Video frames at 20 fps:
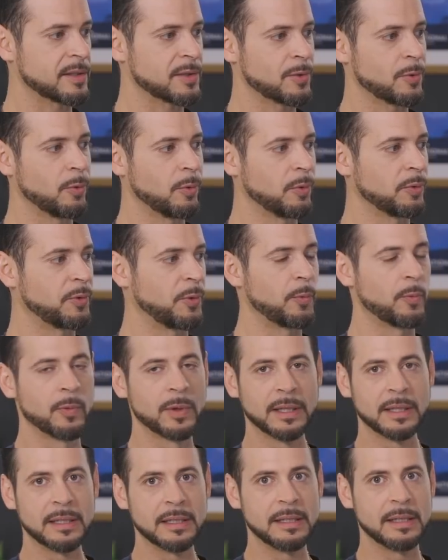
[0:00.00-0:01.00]
this tool to
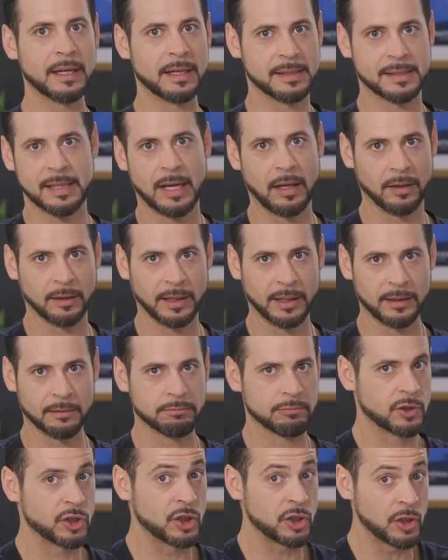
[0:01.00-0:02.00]
really excel, like
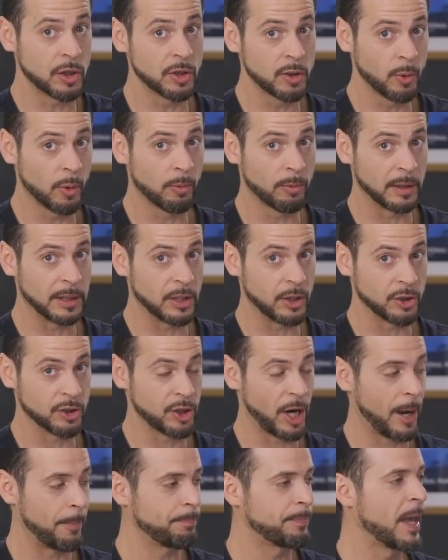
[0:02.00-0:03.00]
should do a really good
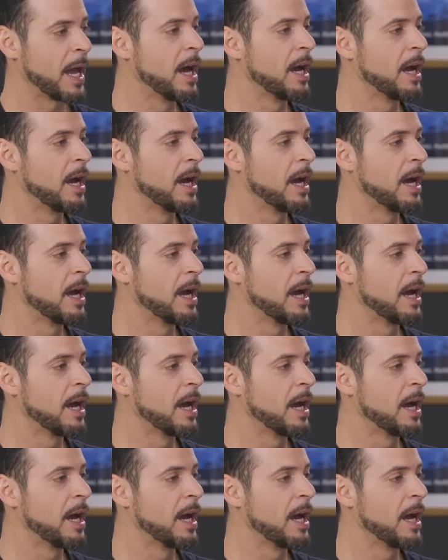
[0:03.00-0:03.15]
job.